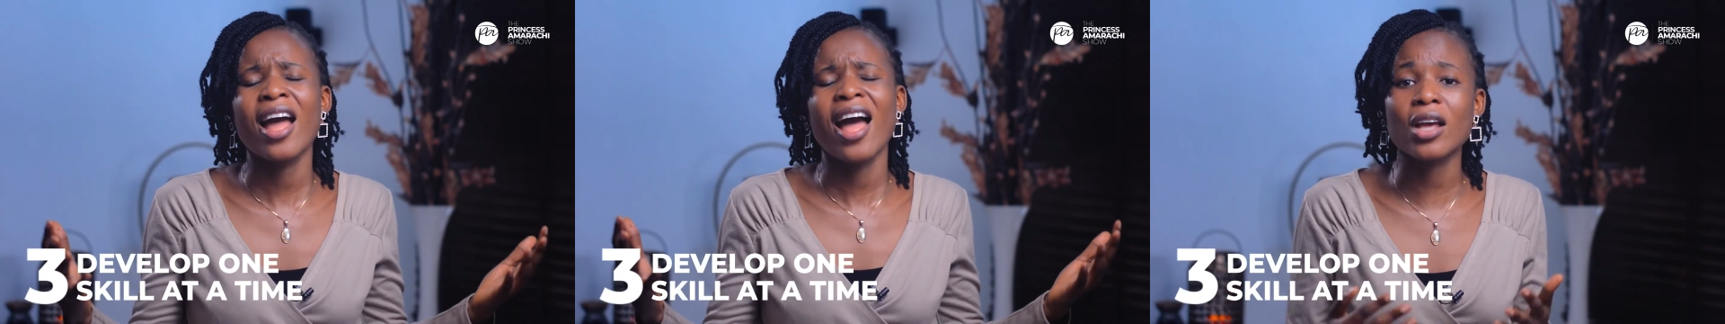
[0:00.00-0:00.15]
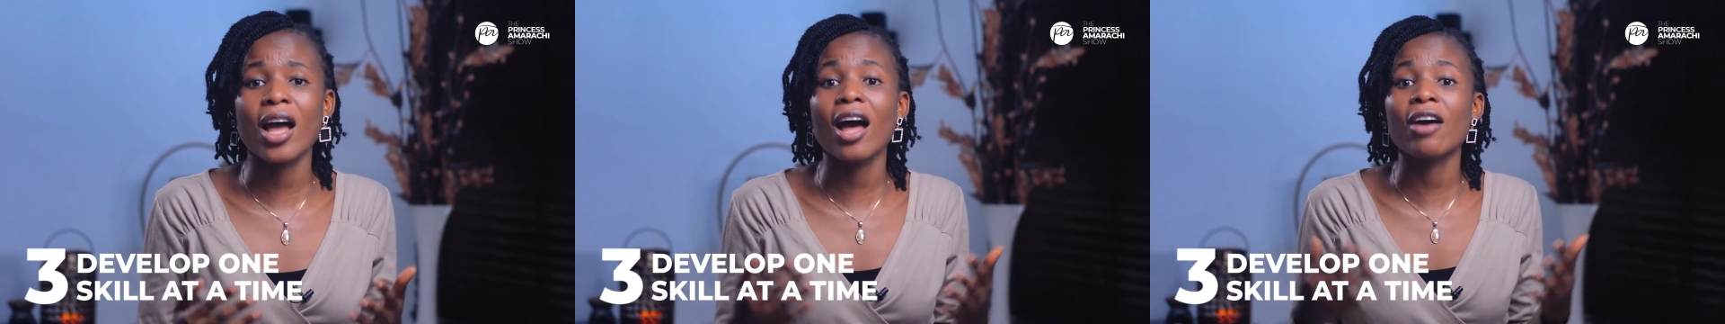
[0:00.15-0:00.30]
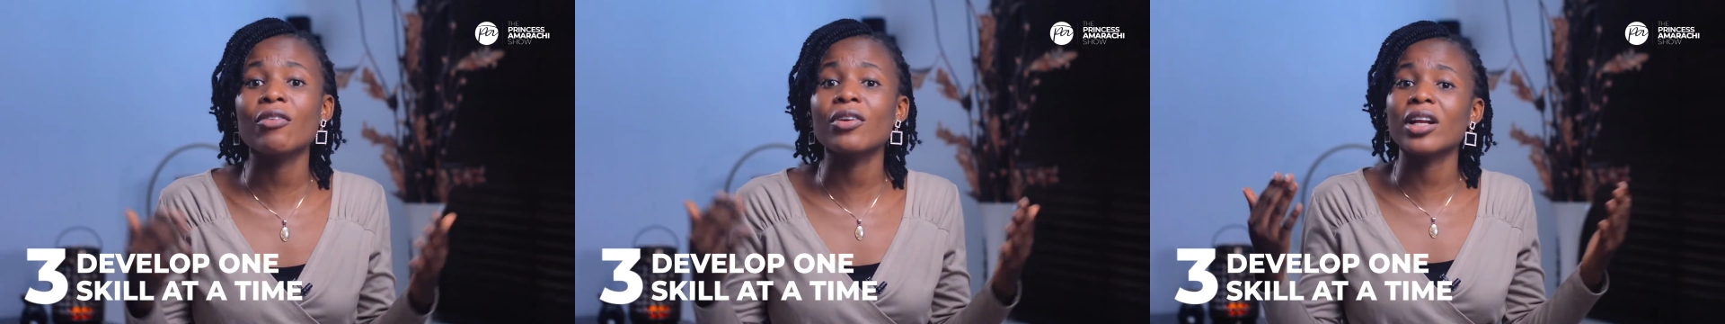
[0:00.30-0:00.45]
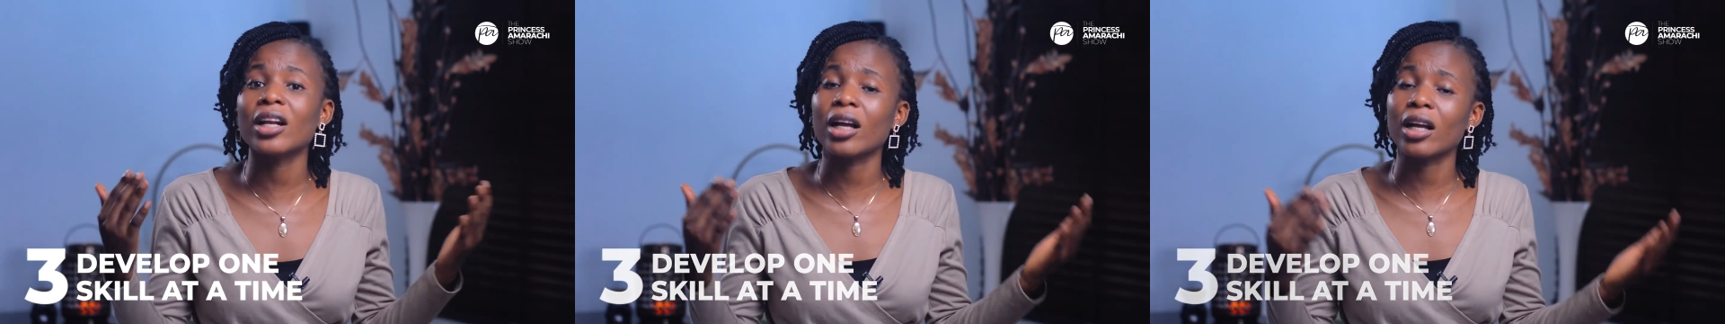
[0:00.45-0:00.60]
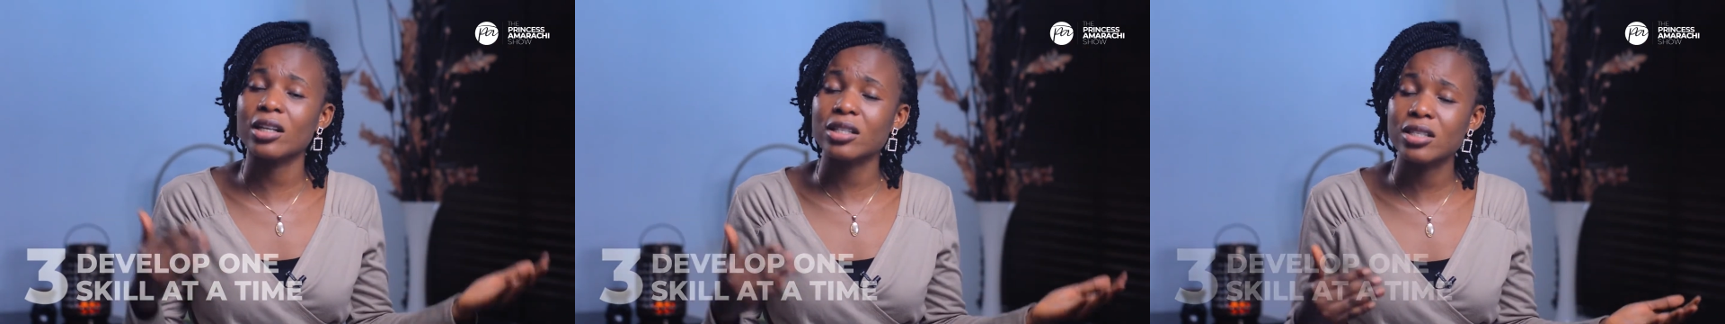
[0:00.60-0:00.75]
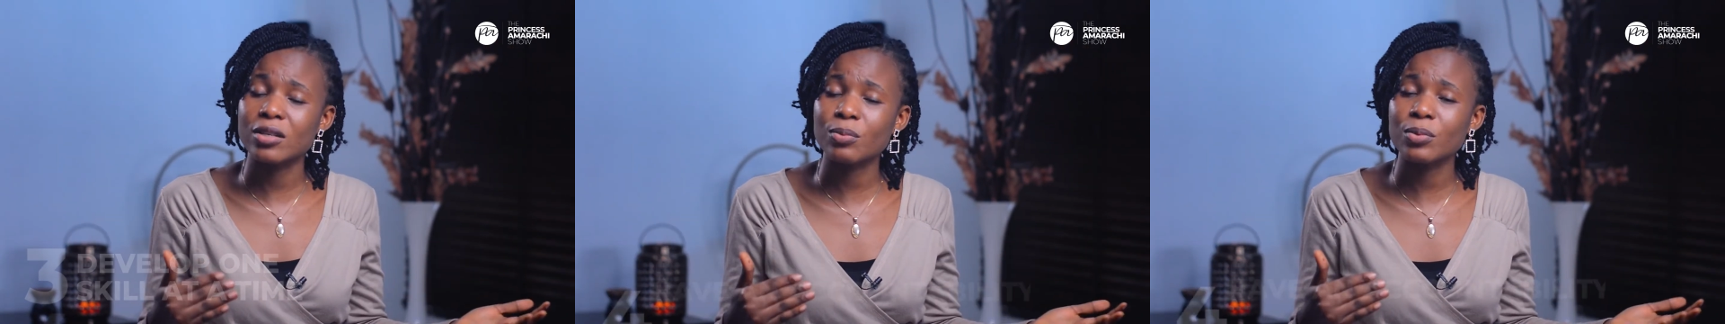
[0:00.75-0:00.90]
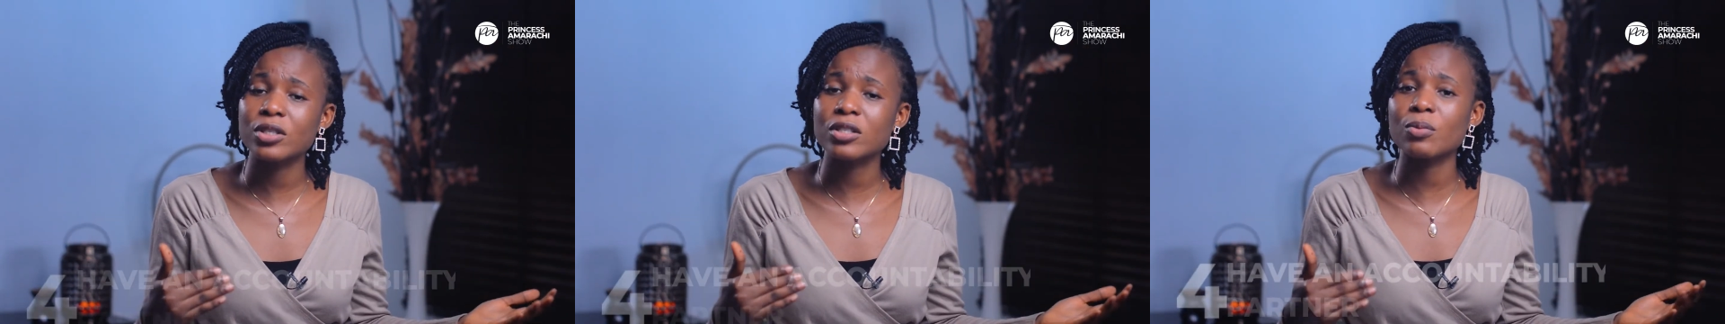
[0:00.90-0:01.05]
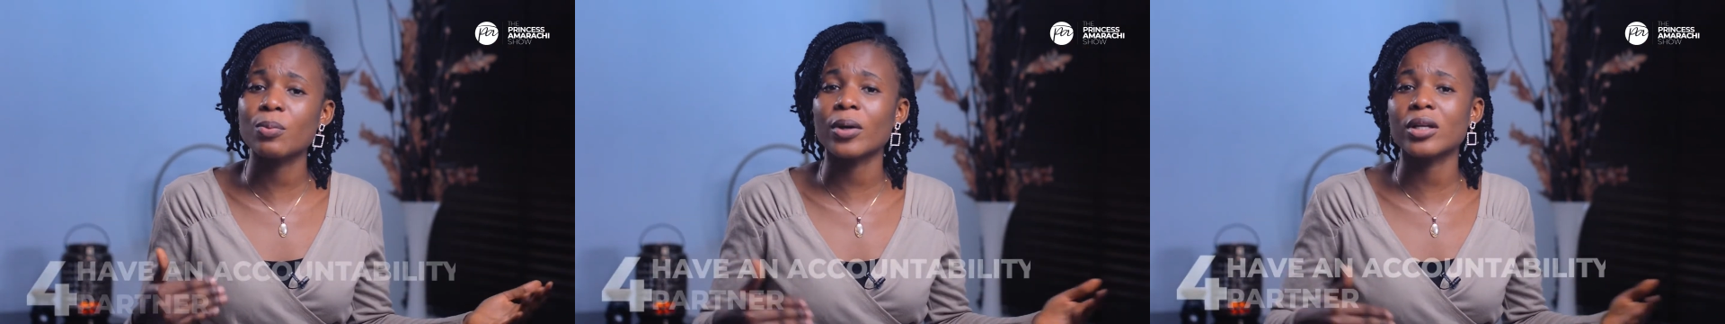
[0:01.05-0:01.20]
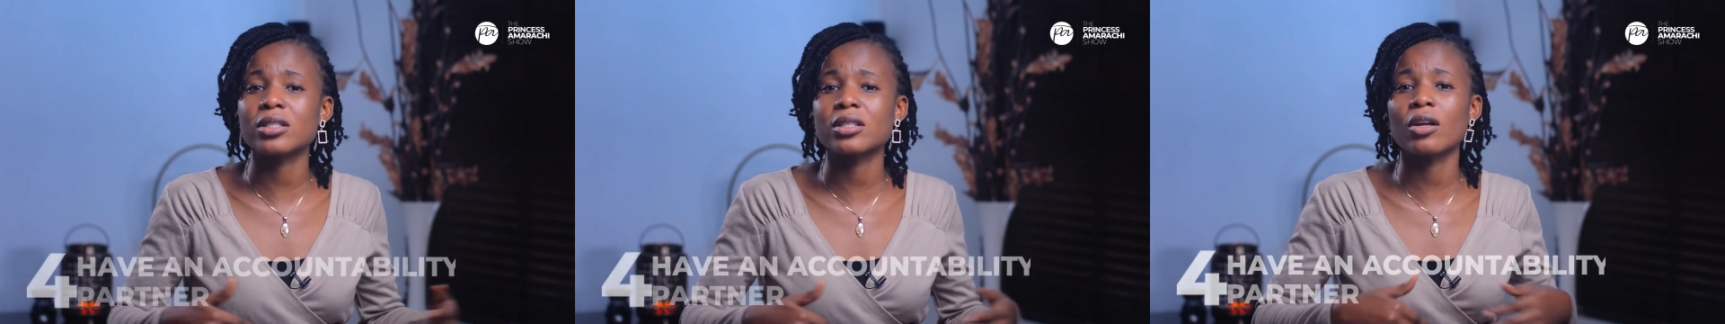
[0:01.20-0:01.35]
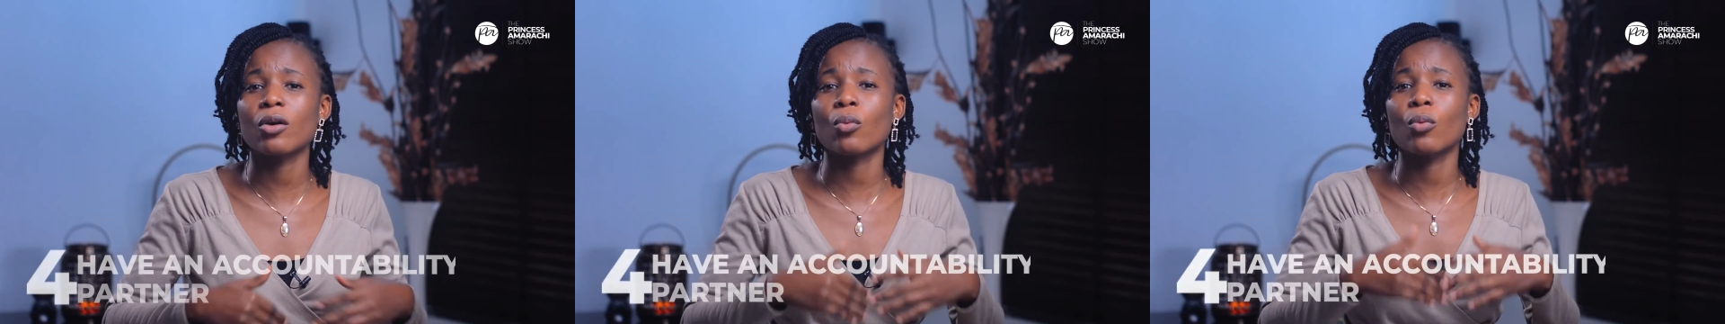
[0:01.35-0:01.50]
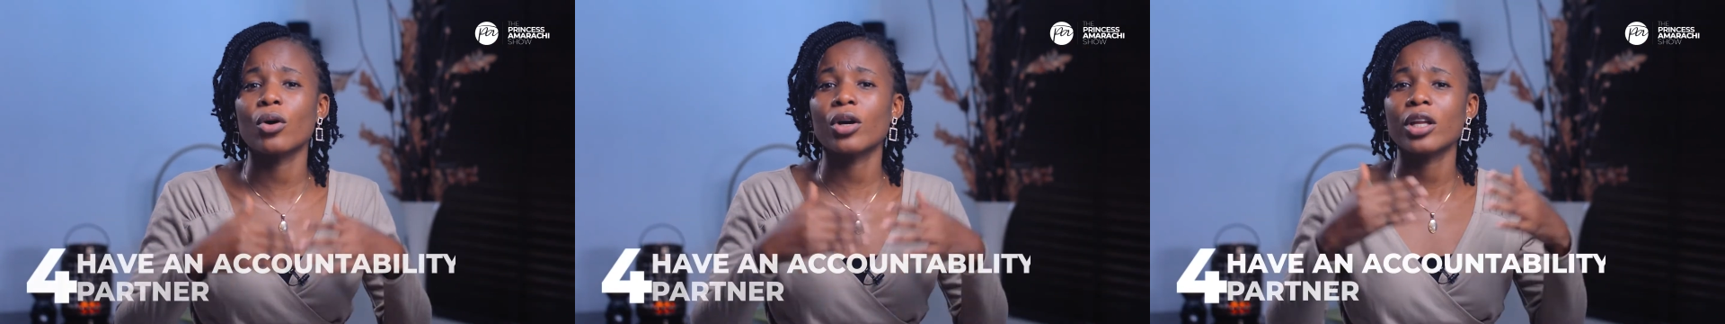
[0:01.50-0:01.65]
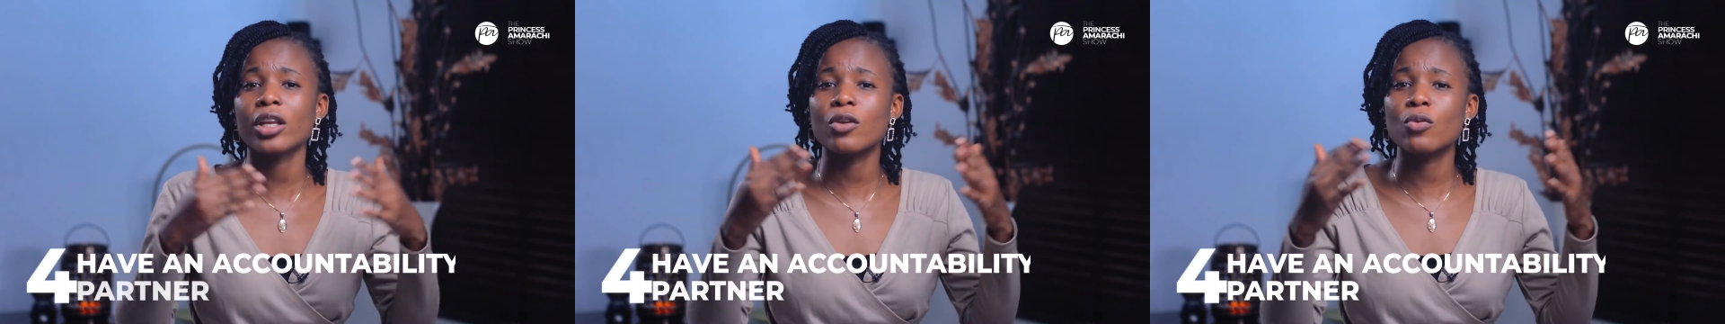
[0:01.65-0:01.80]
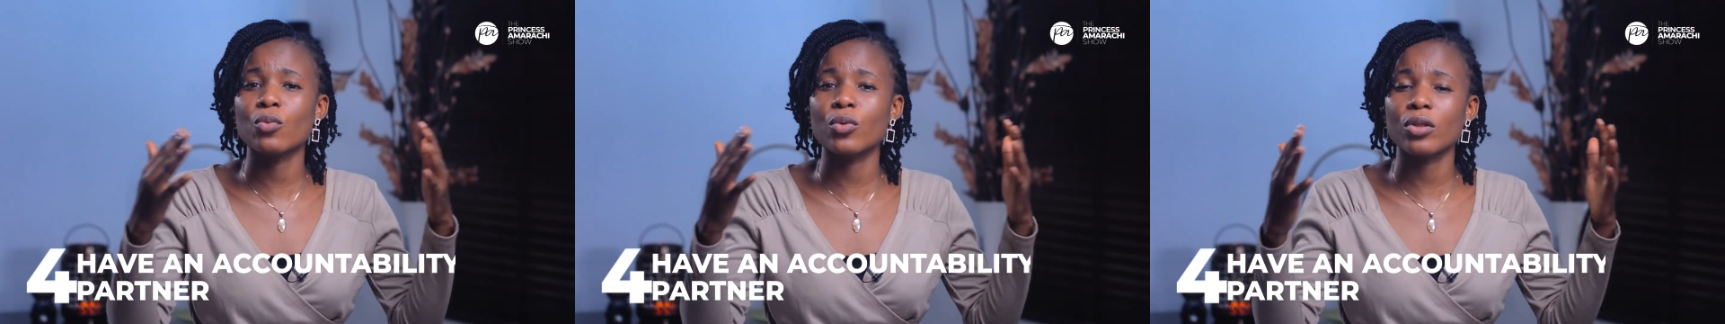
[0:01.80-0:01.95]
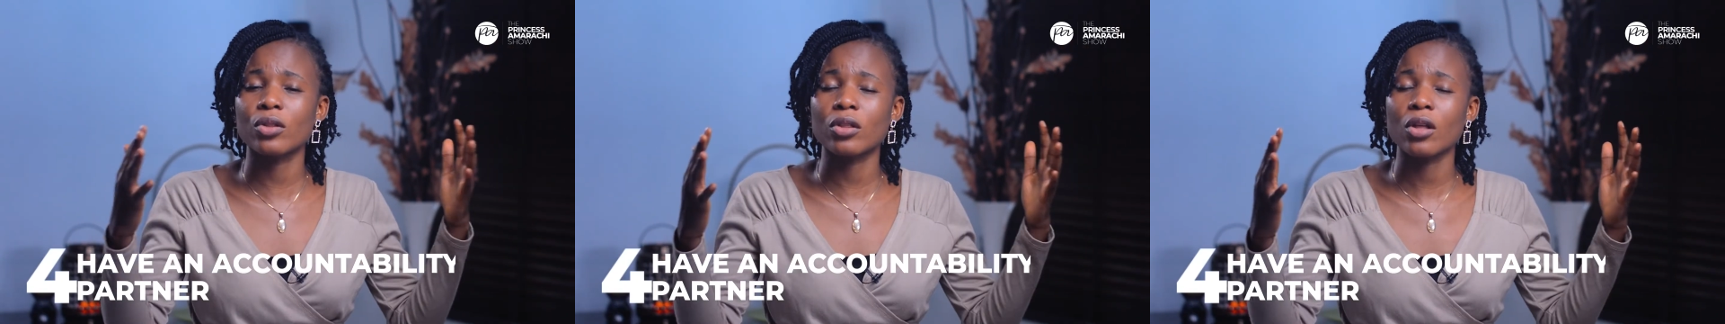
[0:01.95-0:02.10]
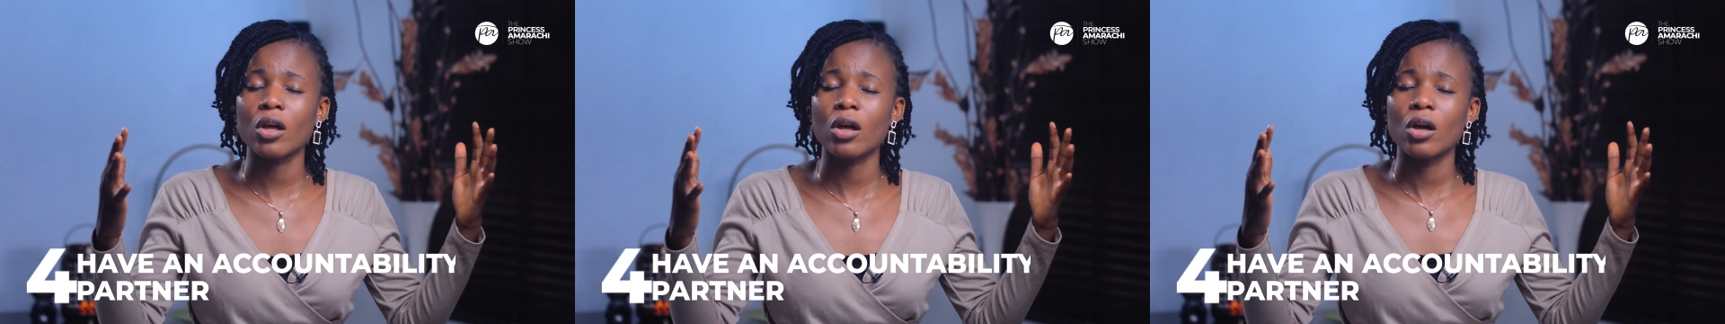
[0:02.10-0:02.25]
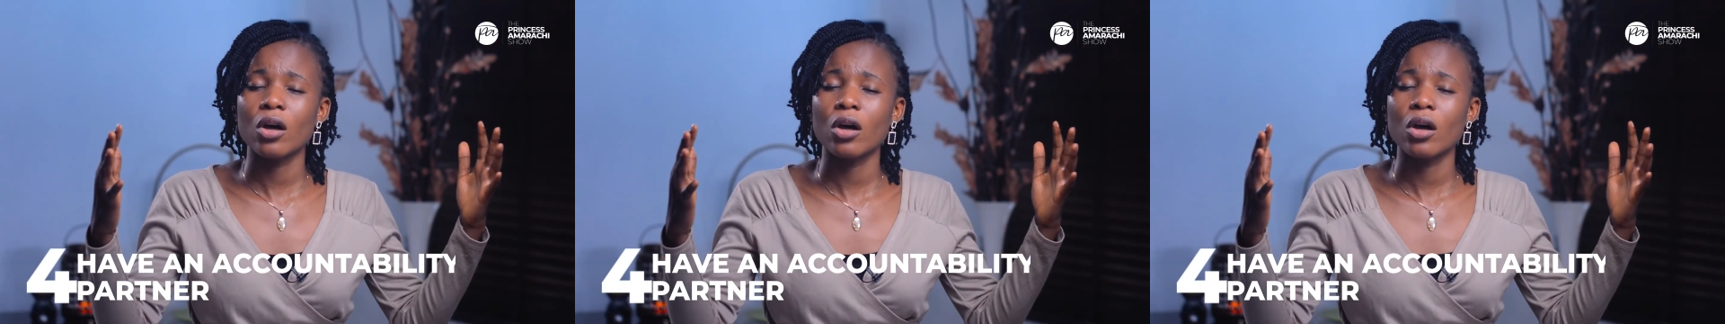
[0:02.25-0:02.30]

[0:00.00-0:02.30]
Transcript: having an accountability partner, working with